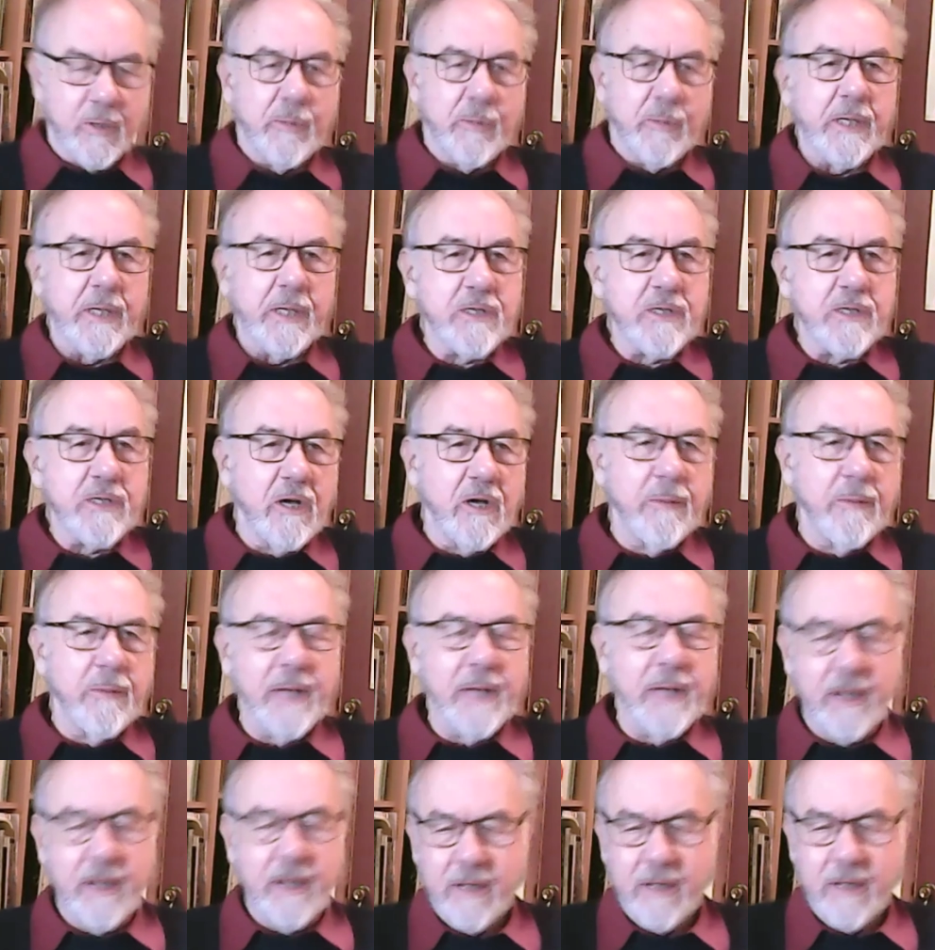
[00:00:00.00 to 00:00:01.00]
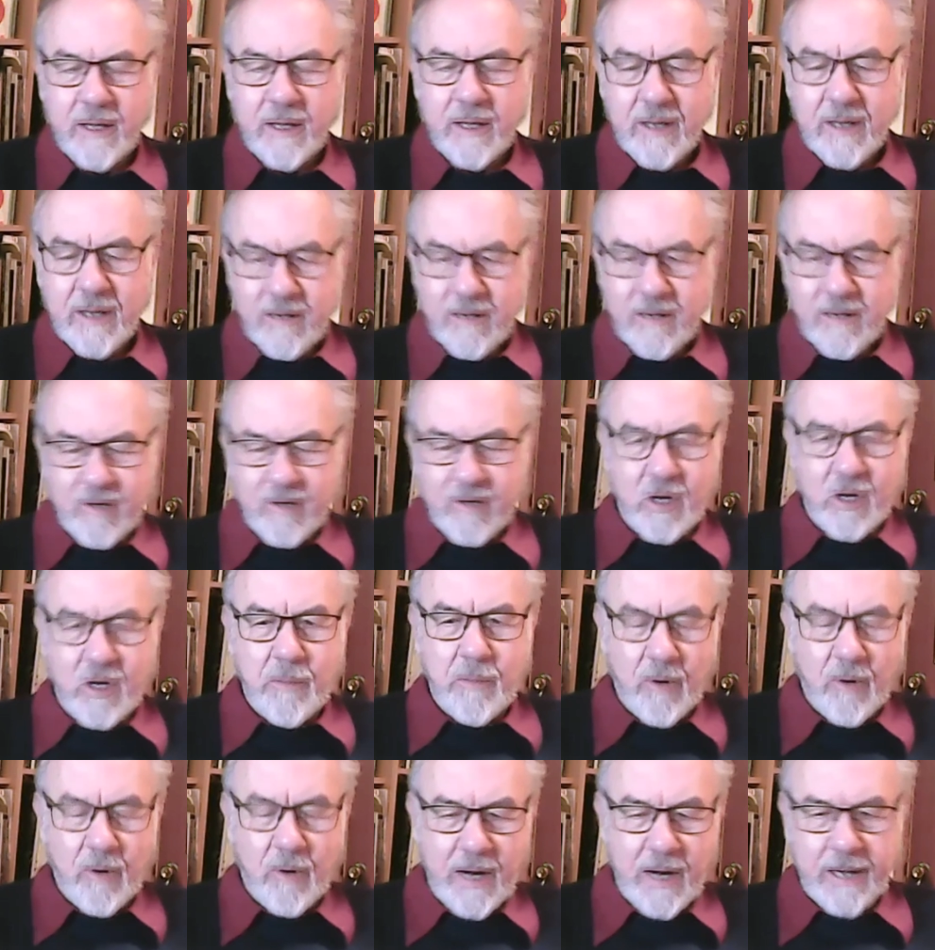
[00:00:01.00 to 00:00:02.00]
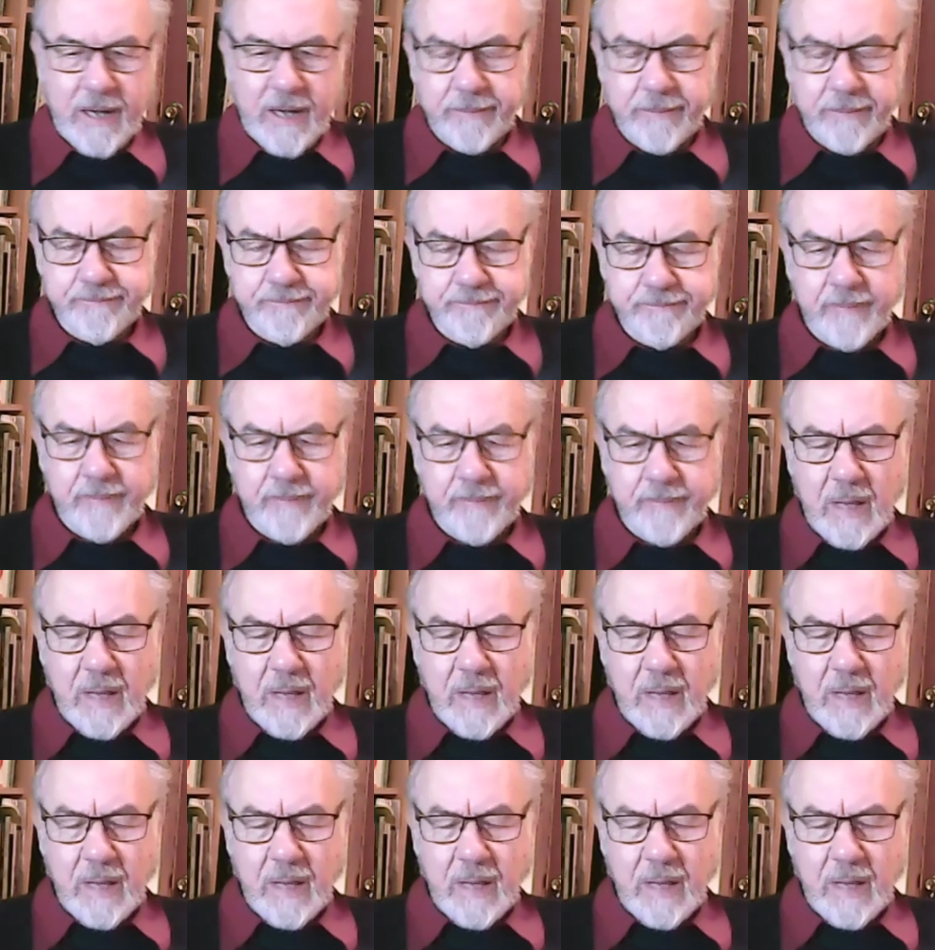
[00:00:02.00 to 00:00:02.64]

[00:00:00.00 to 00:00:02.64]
but he's home now, recuperating. Mm.